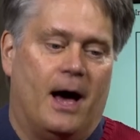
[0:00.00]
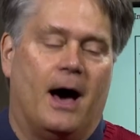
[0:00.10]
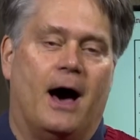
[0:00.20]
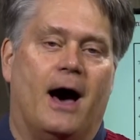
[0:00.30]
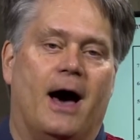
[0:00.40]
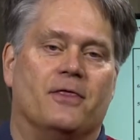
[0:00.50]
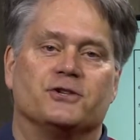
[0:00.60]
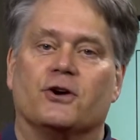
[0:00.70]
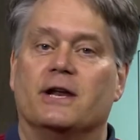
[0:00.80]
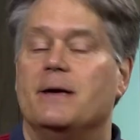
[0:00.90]
and they're
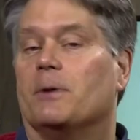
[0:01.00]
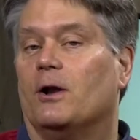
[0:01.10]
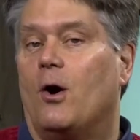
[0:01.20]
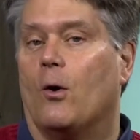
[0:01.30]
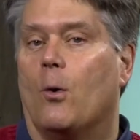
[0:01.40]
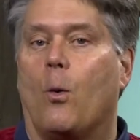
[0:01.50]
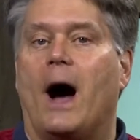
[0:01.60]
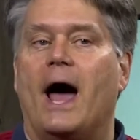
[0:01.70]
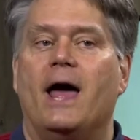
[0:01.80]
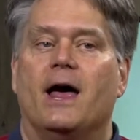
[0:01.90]
just going to keep it low.
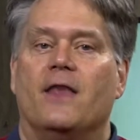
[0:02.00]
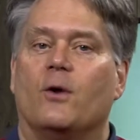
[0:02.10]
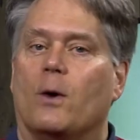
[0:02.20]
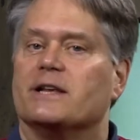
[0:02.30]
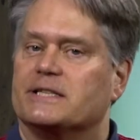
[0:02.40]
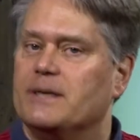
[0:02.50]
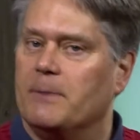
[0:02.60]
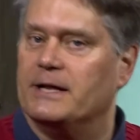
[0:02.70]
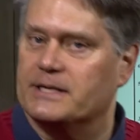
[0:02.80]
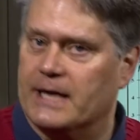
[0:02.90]
Why? They want to
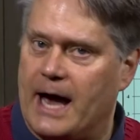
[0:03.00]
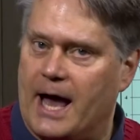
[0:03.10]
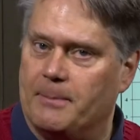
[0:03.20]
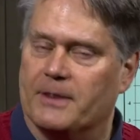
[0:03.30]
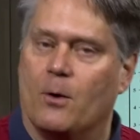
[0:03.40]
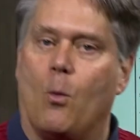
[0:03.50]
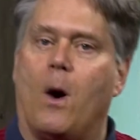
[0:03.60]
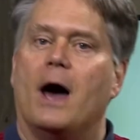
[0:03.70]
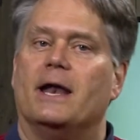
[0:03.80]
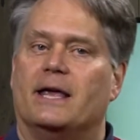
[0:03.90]
stimulate this economy. They
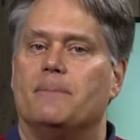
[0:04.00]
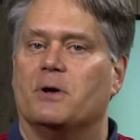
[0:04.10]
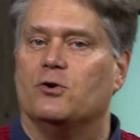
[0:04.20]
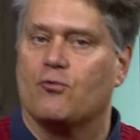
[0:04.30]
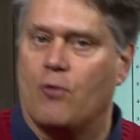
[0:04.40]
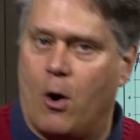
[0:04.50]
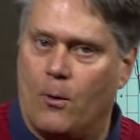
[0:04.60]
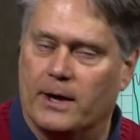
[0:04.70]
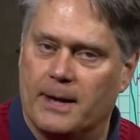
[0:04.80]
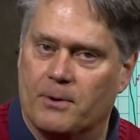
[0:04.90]
want to keep it
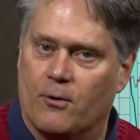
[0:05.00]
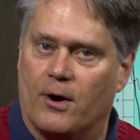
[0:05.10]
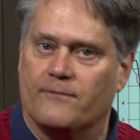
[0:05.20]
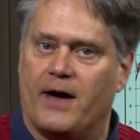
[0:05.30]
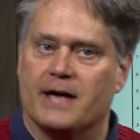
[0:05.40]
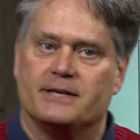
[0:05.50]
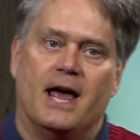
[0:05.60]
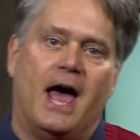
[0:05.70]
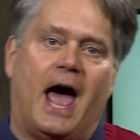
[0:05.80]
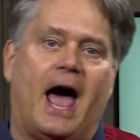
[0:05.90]
growing fast
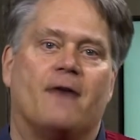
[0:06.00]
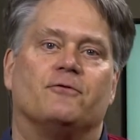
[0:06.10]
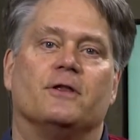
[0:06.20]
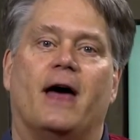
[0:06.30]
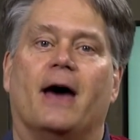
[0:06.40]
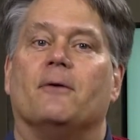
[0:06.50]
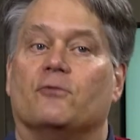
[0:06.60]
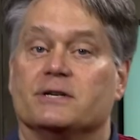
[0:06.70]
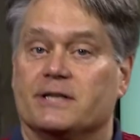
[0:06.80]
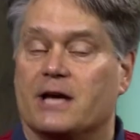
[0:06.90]
after that
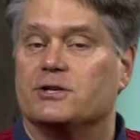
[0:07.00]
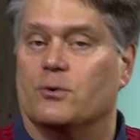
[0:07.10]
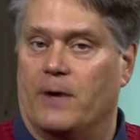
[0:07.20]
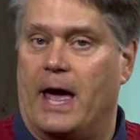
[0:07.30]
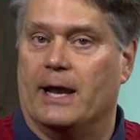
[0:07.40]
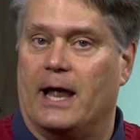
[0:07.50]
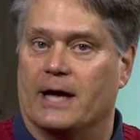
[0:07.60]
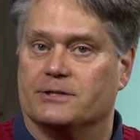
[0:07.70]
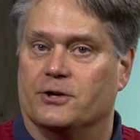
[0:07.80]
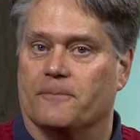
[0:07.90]
recession we had
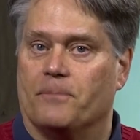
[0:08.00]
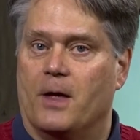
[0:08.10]
last year.